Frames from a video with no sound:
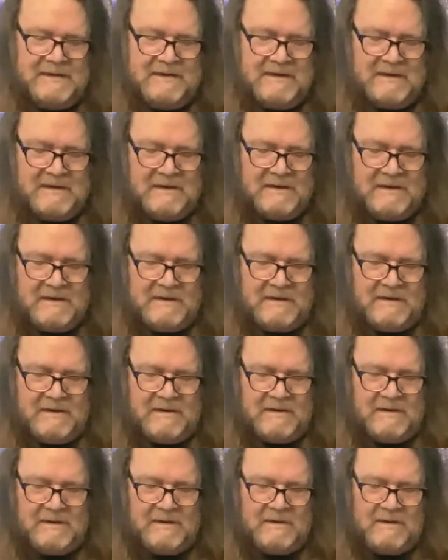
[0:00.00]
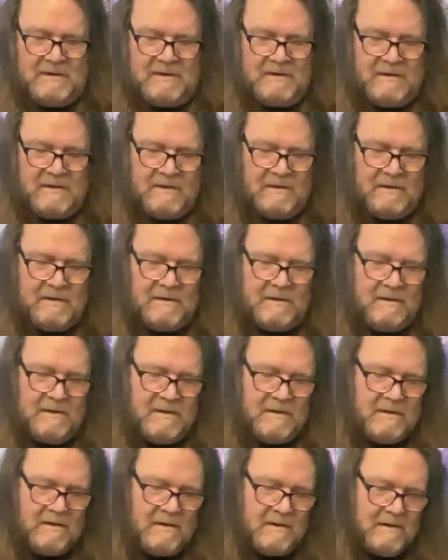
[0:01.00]

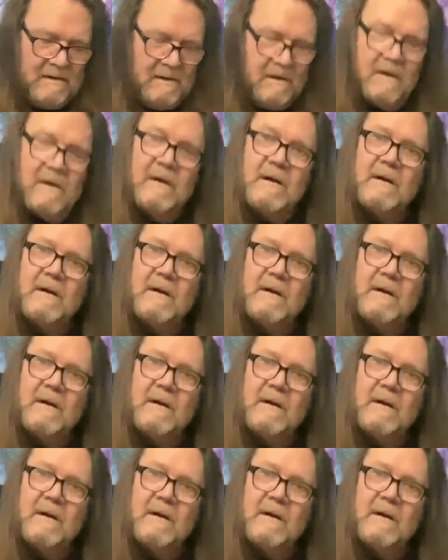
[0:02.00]
(silence)